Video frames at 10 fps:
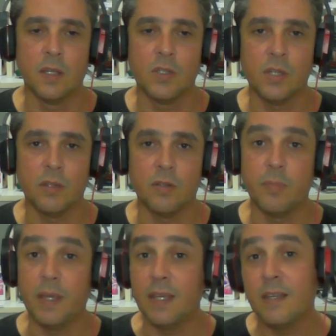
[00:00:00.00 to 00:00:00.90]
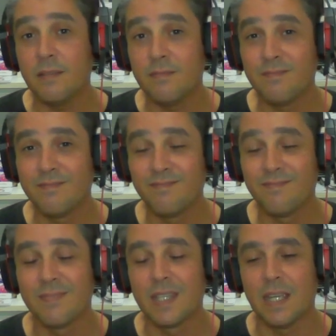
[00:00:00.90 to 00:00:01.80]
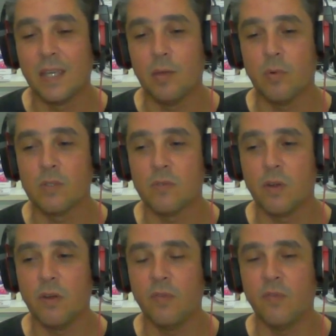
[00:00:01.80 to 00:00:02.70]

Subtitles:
Xander Bing. He was very